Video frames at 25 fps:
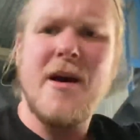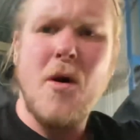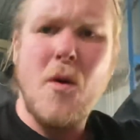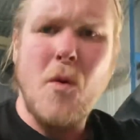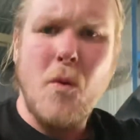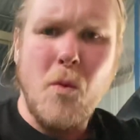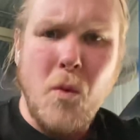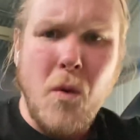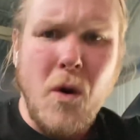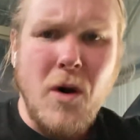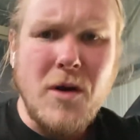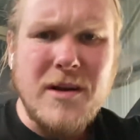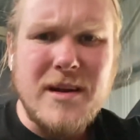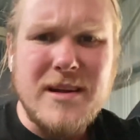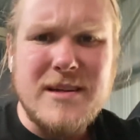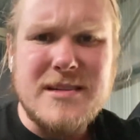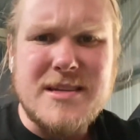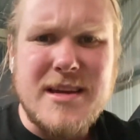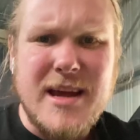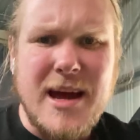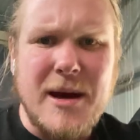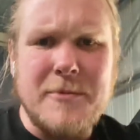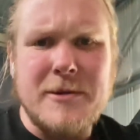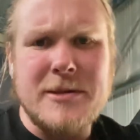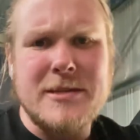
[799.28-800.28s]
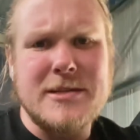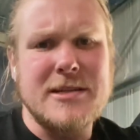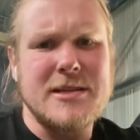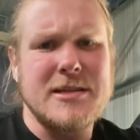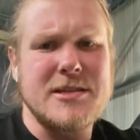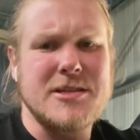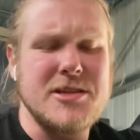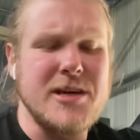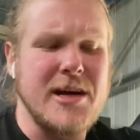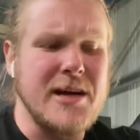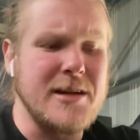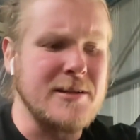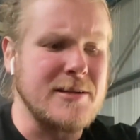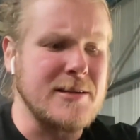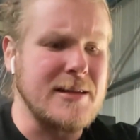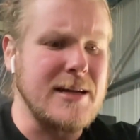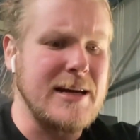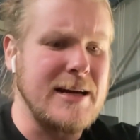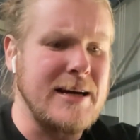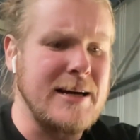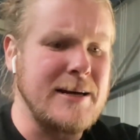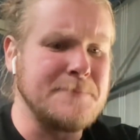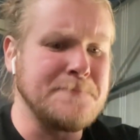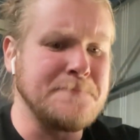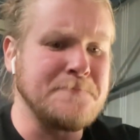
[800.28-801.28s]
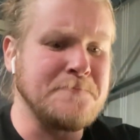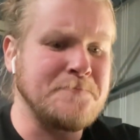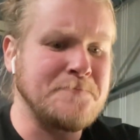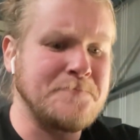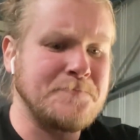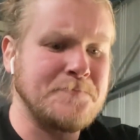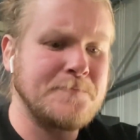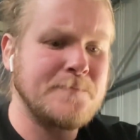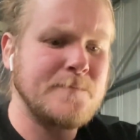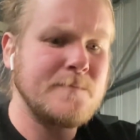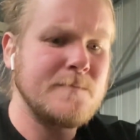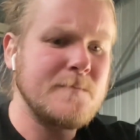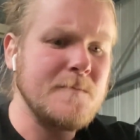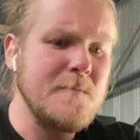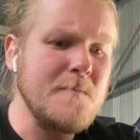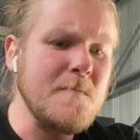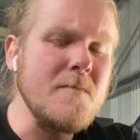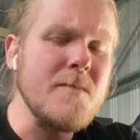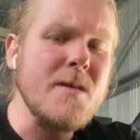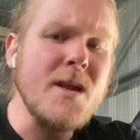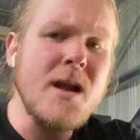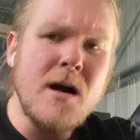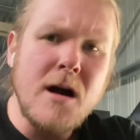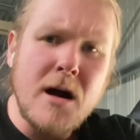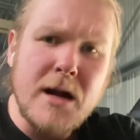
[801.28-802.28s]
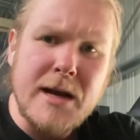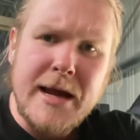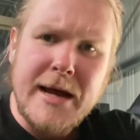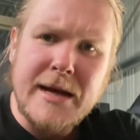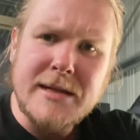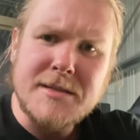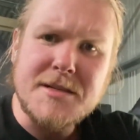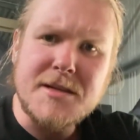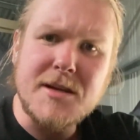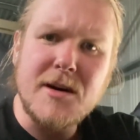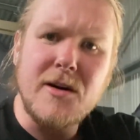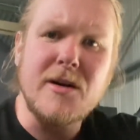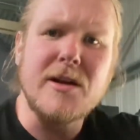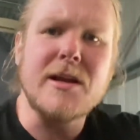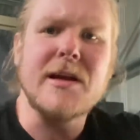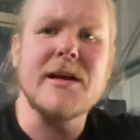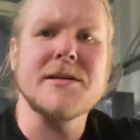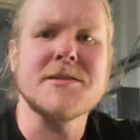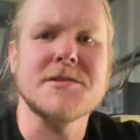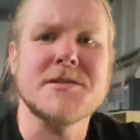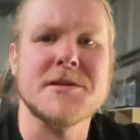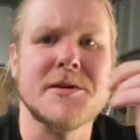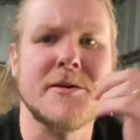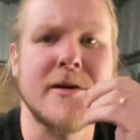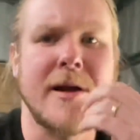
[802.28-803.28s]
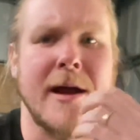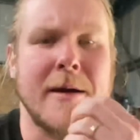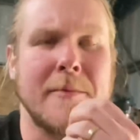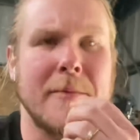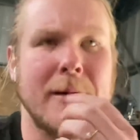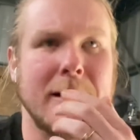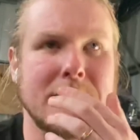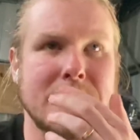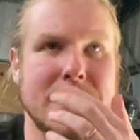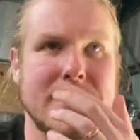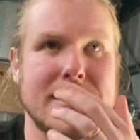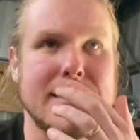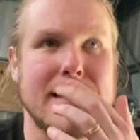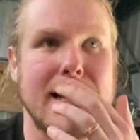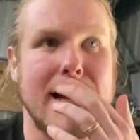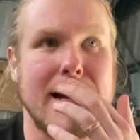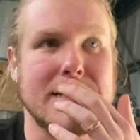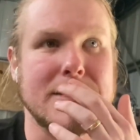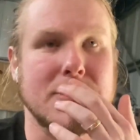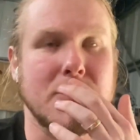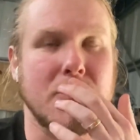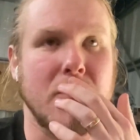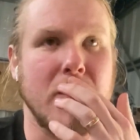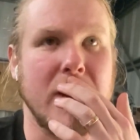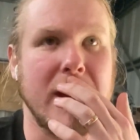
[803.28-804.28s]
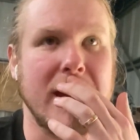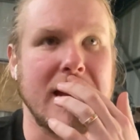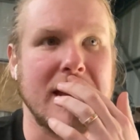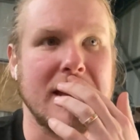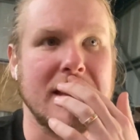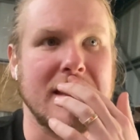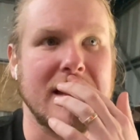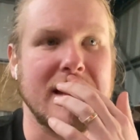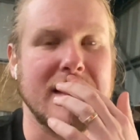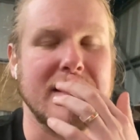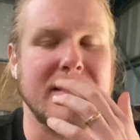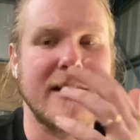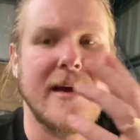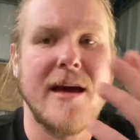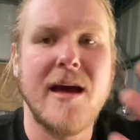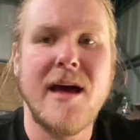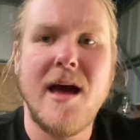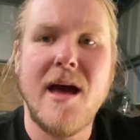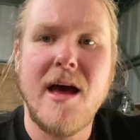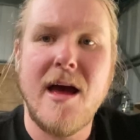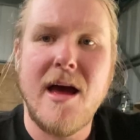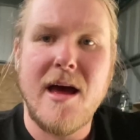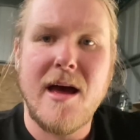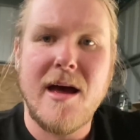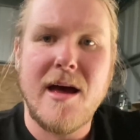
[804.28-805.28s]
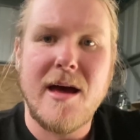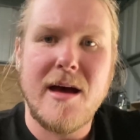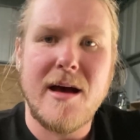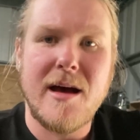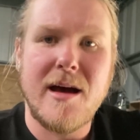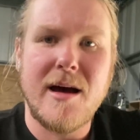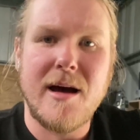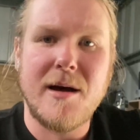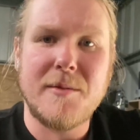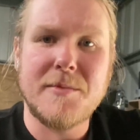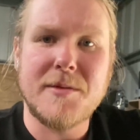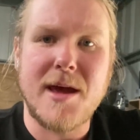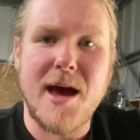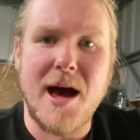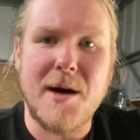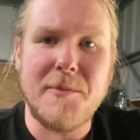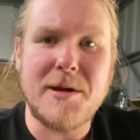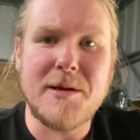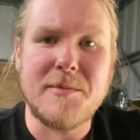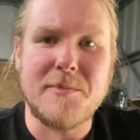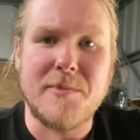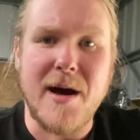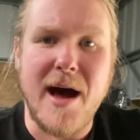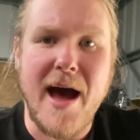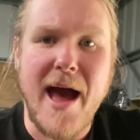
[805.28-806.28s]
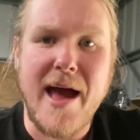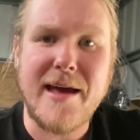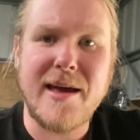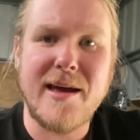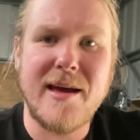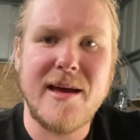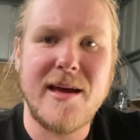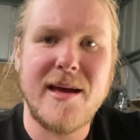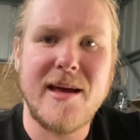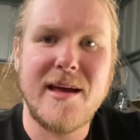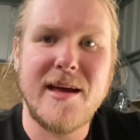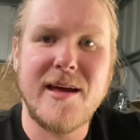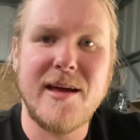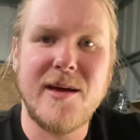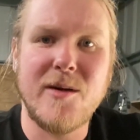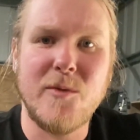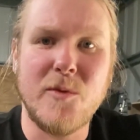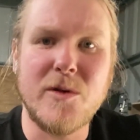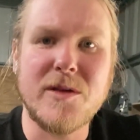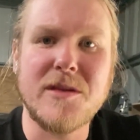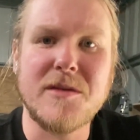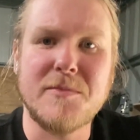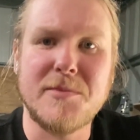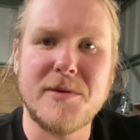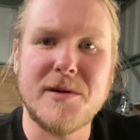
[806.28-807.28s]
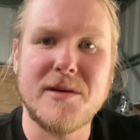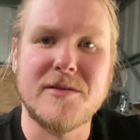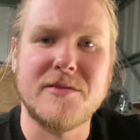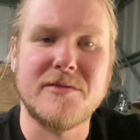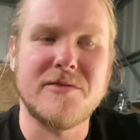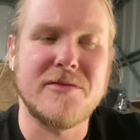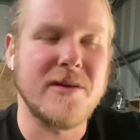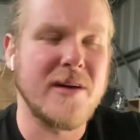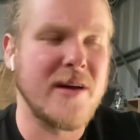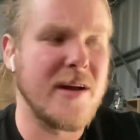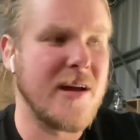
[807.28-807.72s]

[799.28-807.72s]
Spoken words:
What is coming to the channel? I announced on Instagram just last week that I'm coming back with a bit of